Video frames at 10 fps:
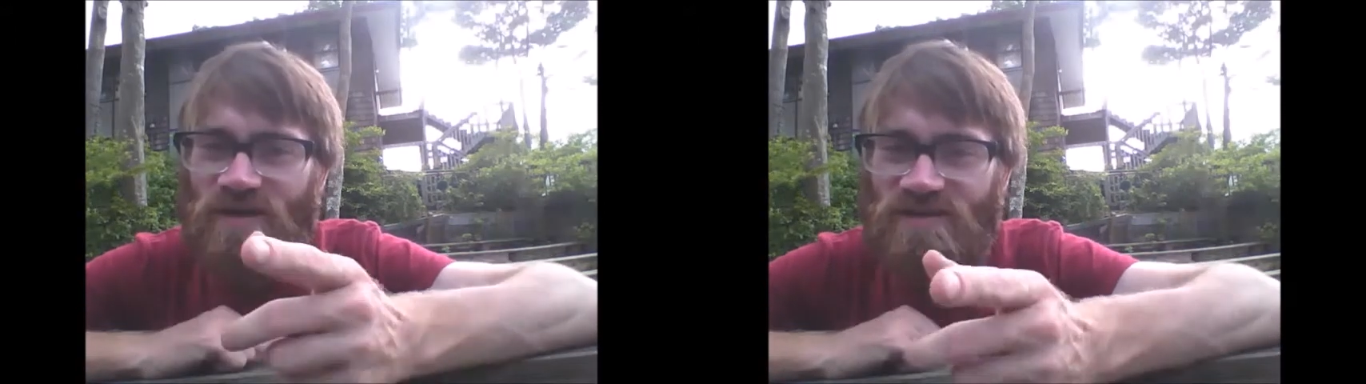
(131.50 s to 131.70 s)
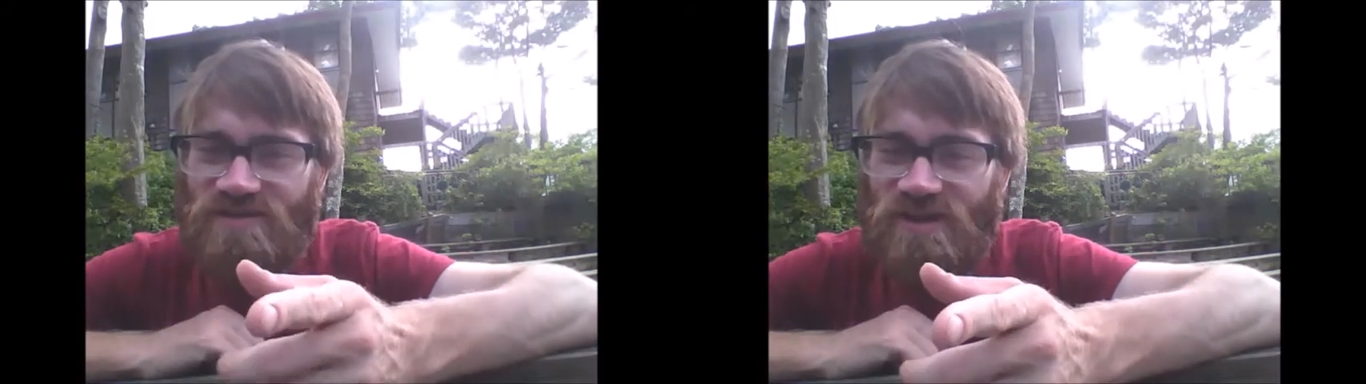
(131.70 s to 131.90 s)

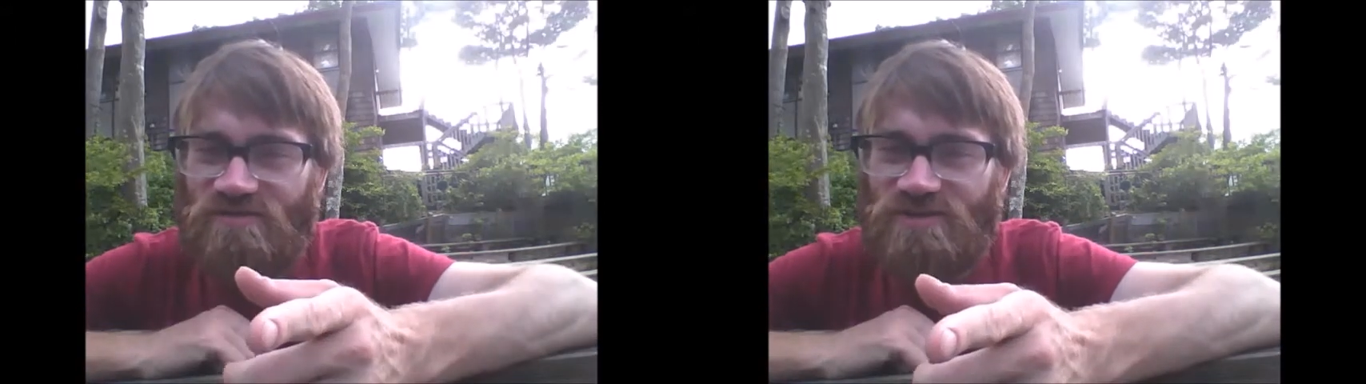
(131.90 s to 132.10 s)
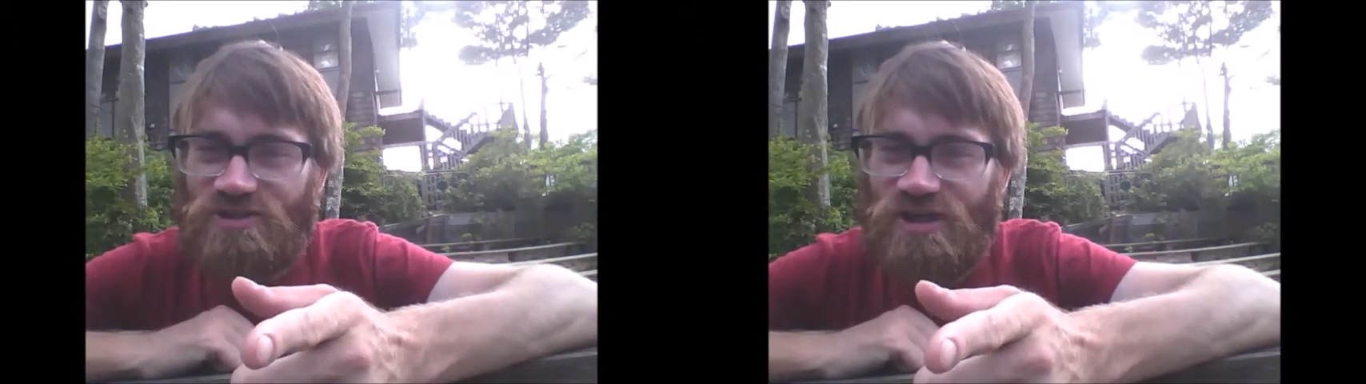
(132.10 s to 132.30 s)
Yes,
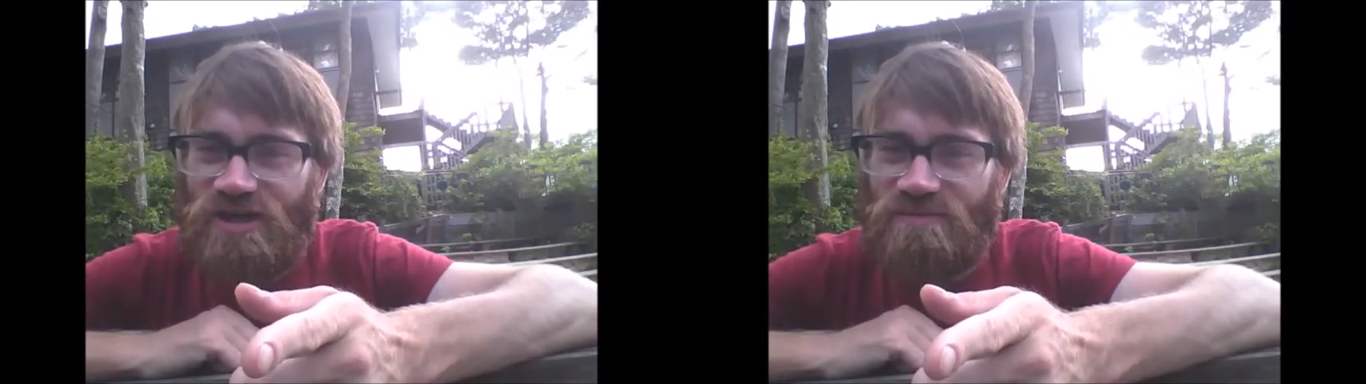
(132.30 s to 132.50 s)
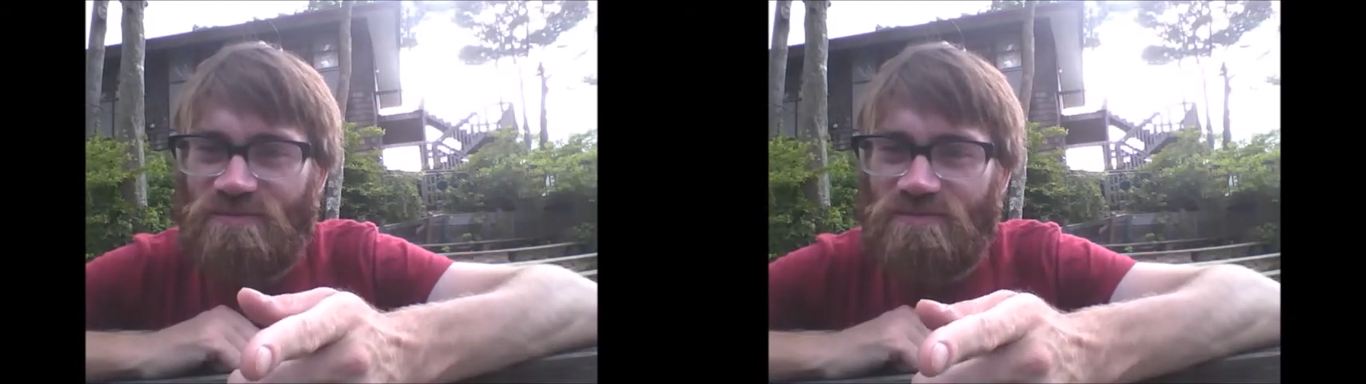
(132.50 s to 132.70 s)
there is
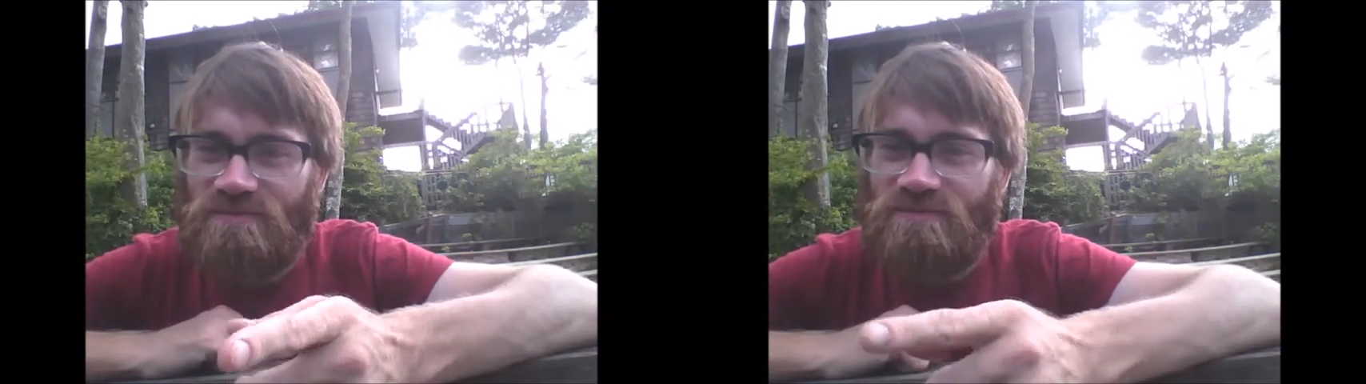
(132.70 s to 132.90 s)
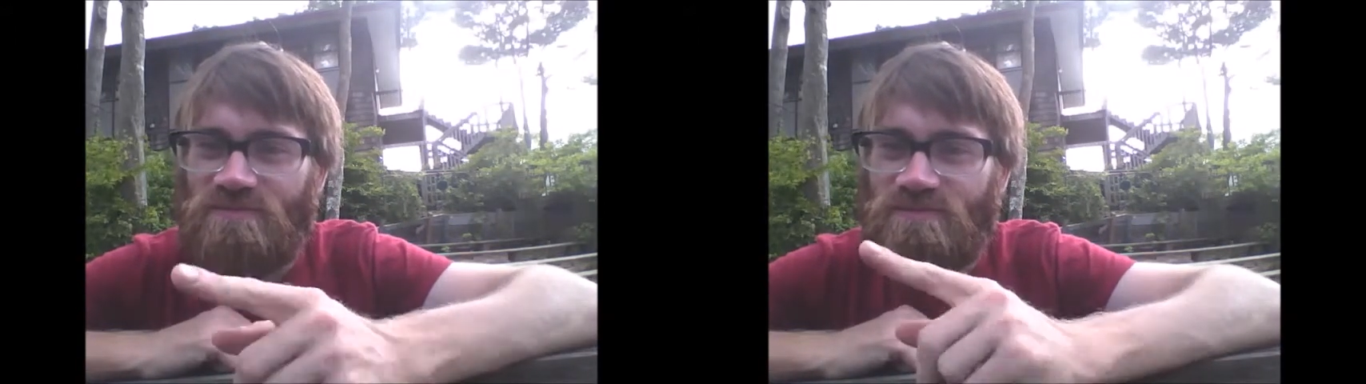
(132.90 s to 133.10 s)
shame.
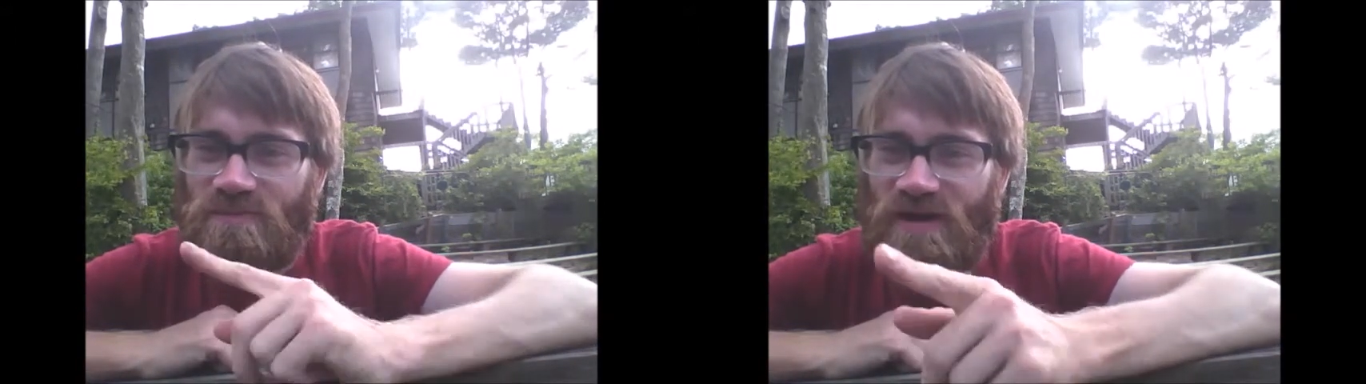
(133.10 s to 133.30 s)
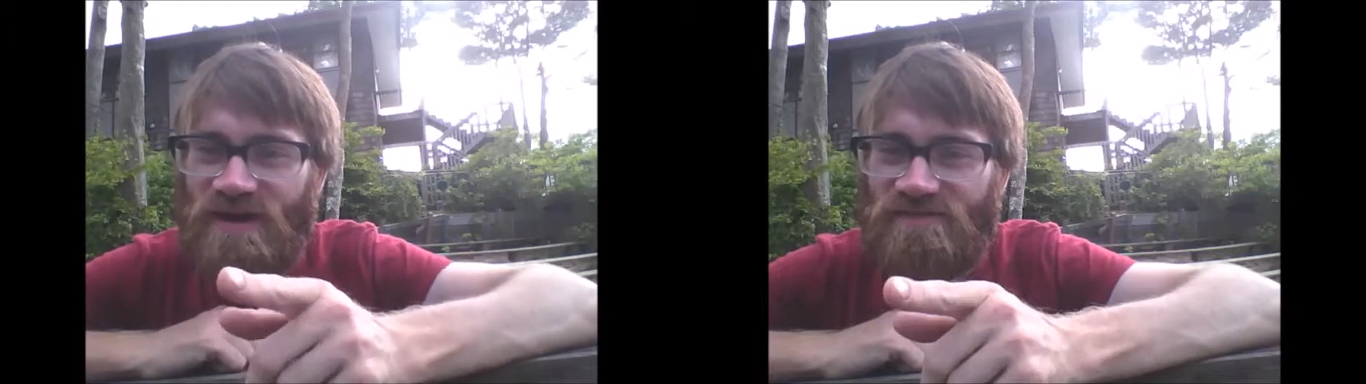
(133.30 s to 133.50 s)

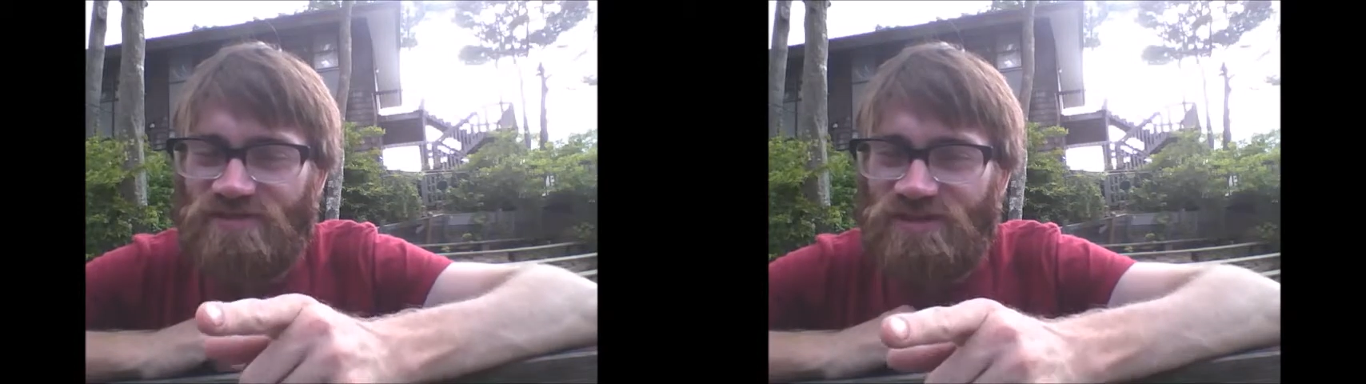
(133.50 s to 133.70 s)
I have